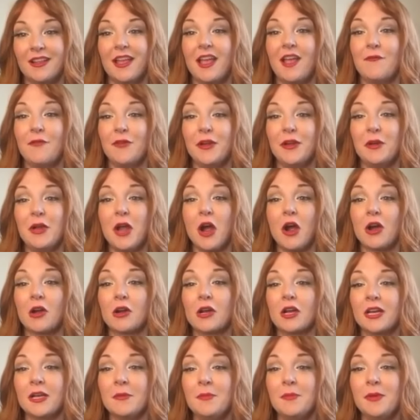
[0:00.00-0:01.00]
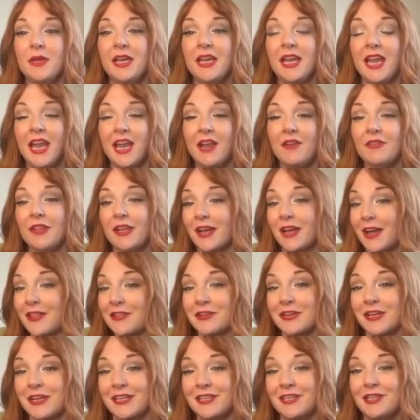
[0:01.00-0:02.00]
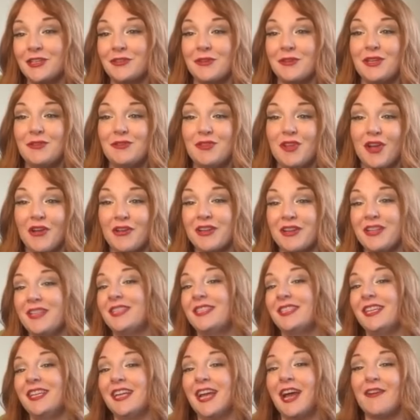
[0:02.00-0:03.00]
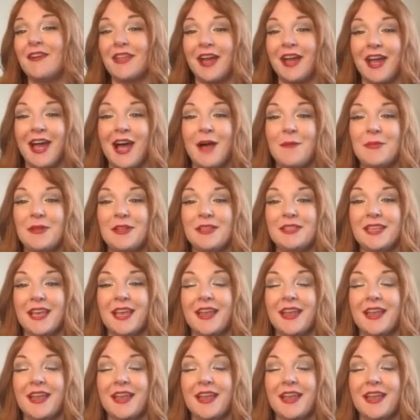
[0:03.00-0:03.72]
If we are going to behave like other industries, we already see how that happens.